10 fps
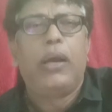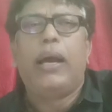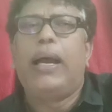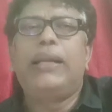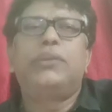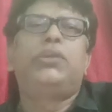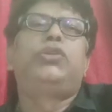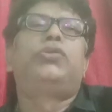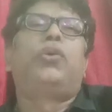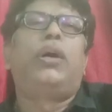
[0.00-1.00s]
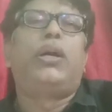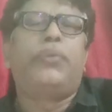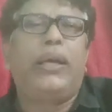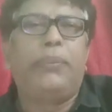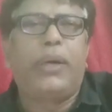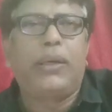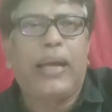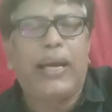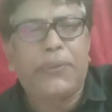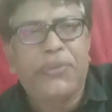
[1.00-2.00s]
And you know it very much,
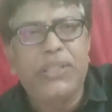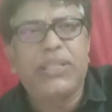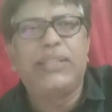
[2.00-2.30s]
artificial